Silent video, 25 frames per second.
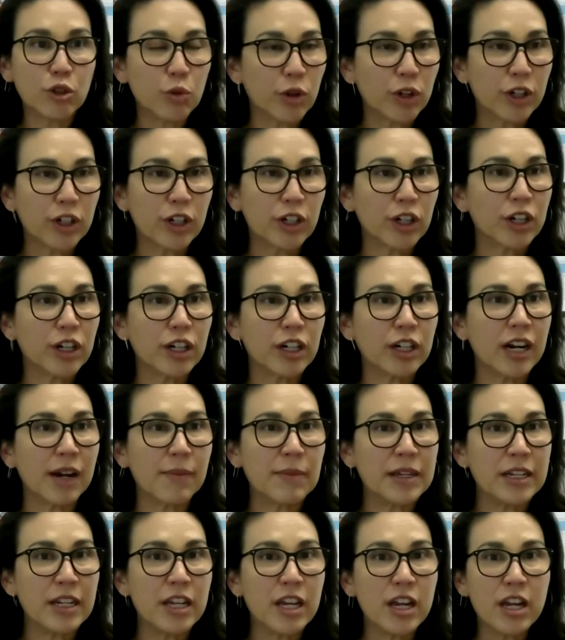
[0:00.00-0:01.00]
worker. I
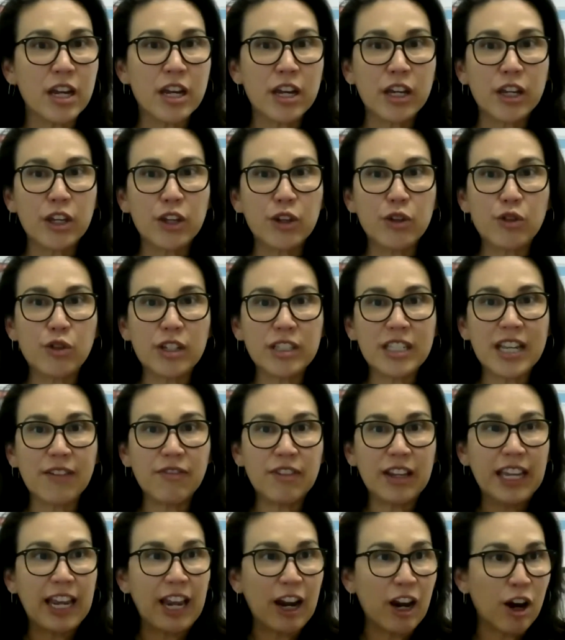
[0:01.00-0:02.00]
mean, you just have
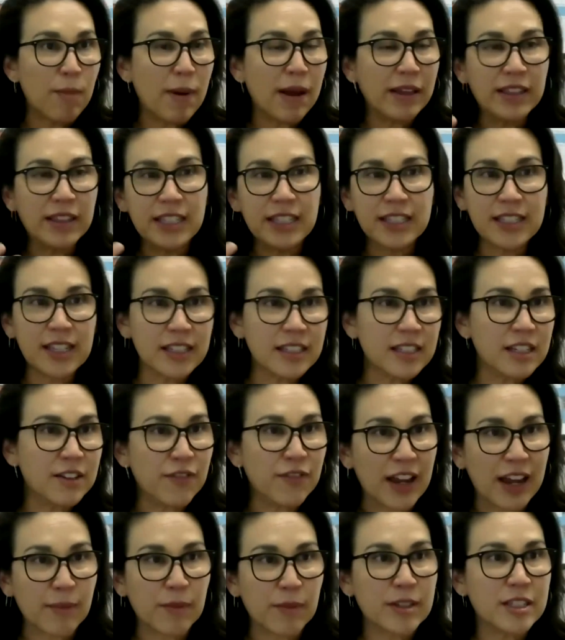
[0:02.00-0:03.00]
to care about these kids and
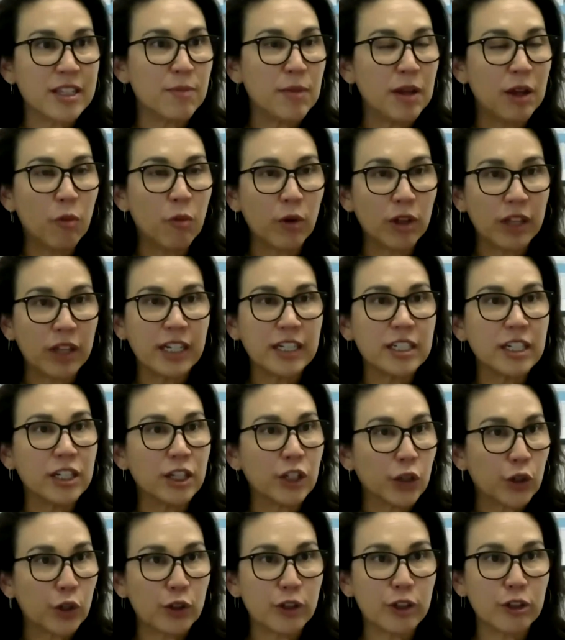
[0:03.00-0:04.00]
families and being willing to
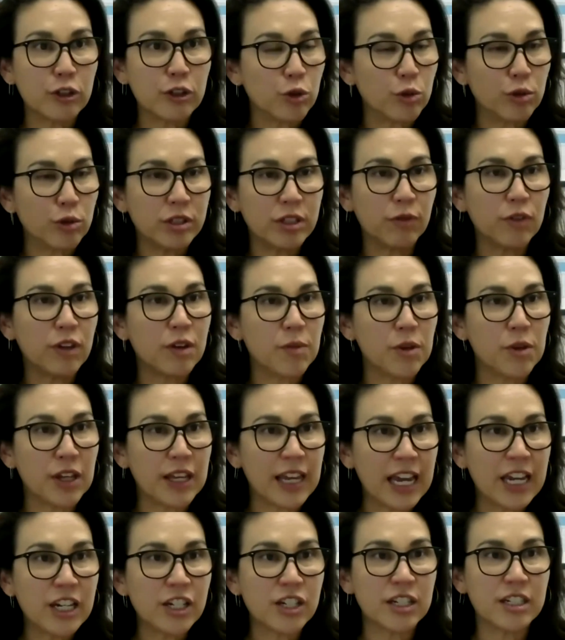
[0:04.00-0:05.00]
learn the tools of
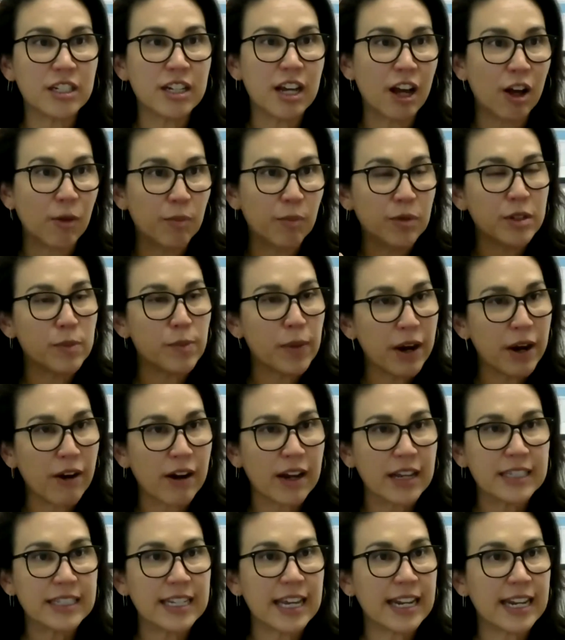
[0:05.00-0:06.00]
communication to help these
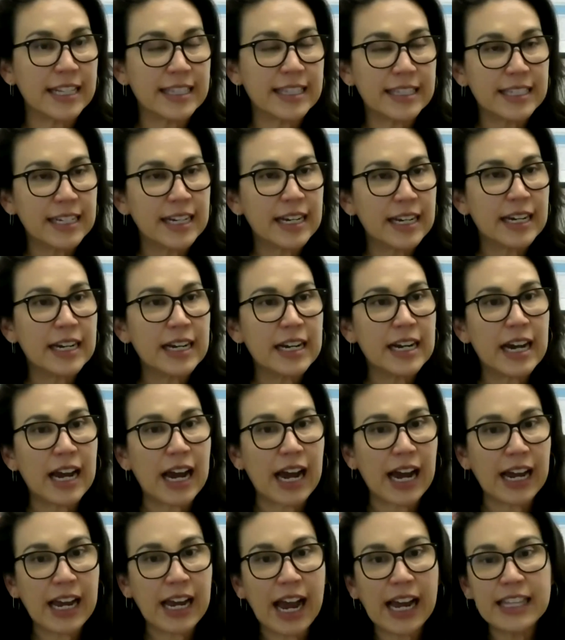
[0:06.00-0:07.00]
parents. And
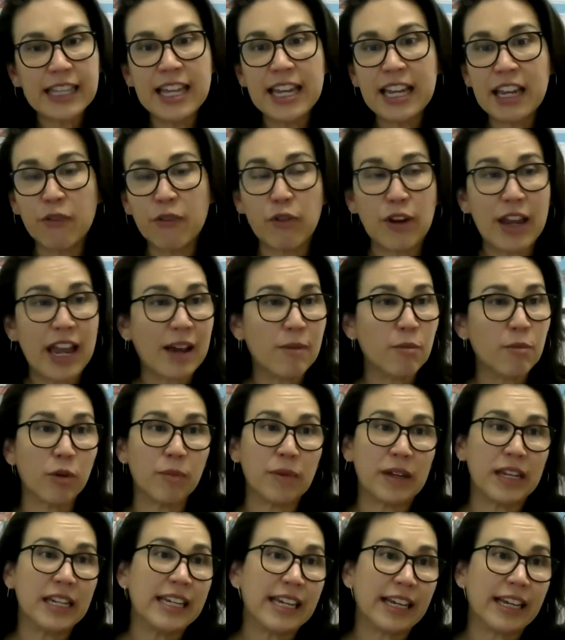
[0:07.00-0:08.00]
I think if we had more
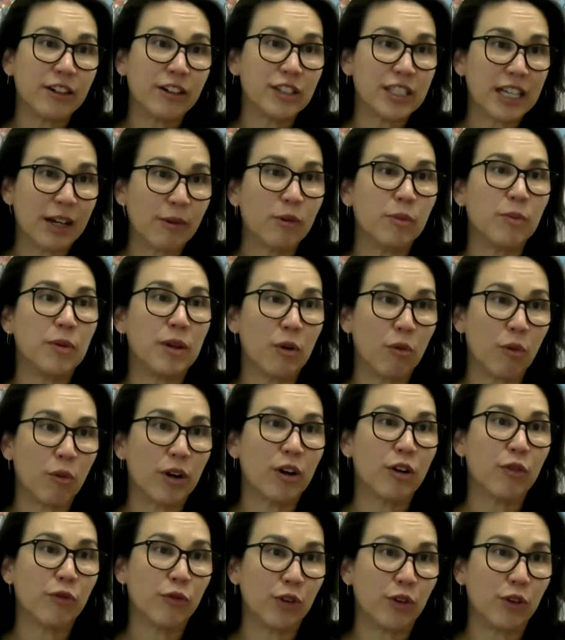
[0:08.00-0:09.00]
mediators, that would be a
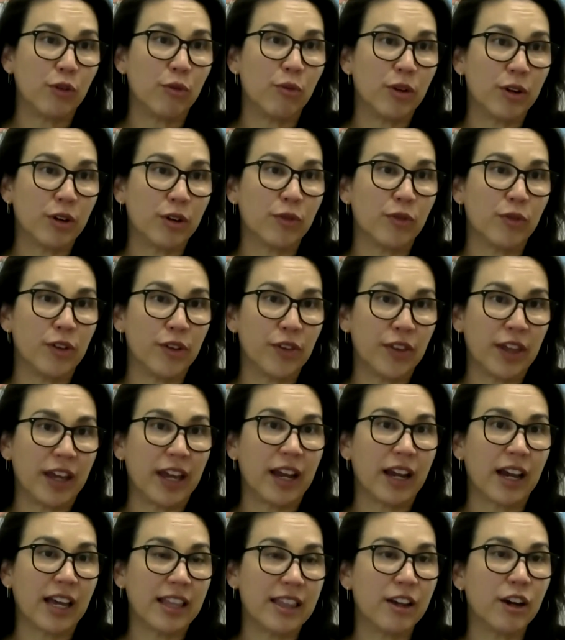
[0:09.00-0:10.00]
wonderful, wonderful
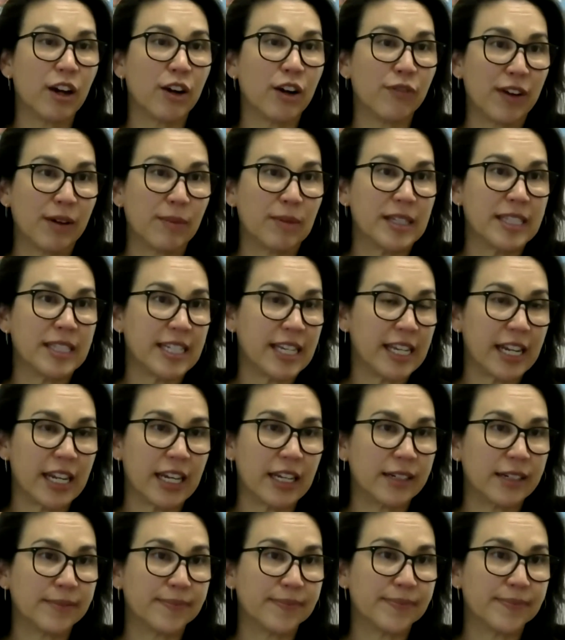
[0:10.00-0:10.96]
thing. I think our families need it.